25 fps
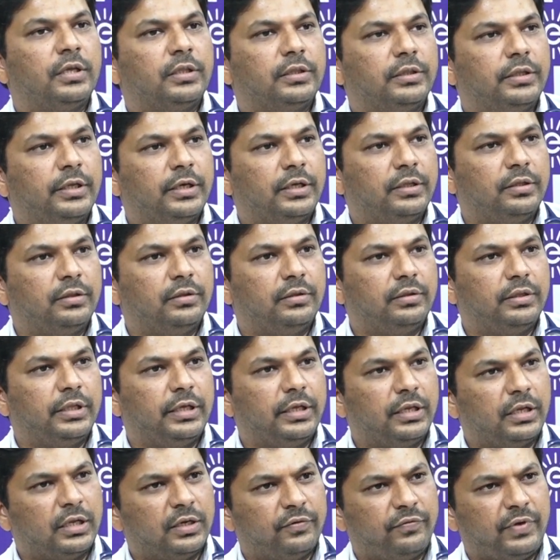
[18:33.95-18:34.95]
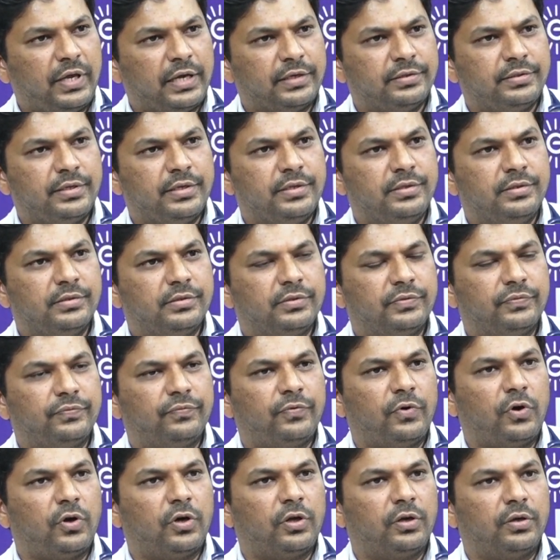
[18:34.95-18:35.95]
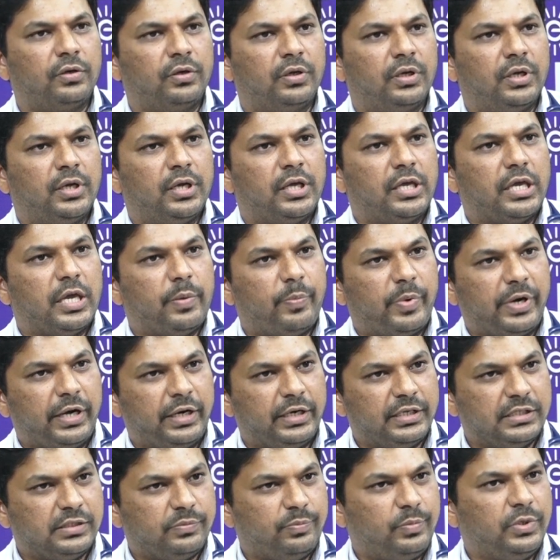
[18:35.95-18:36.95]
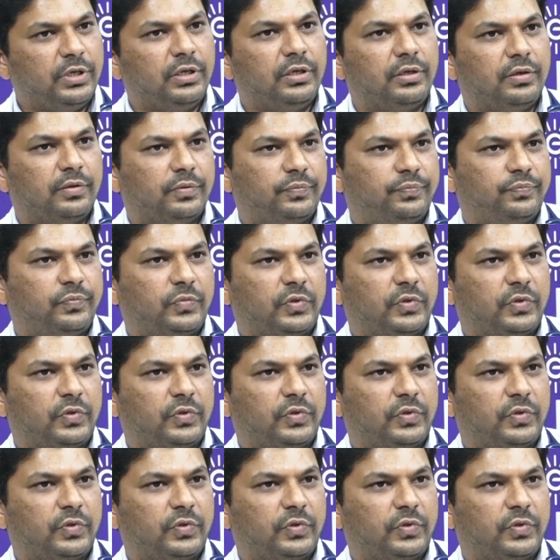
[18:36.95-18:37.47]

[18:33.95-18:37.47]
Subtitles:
Then there are vaccines for hepatitis B,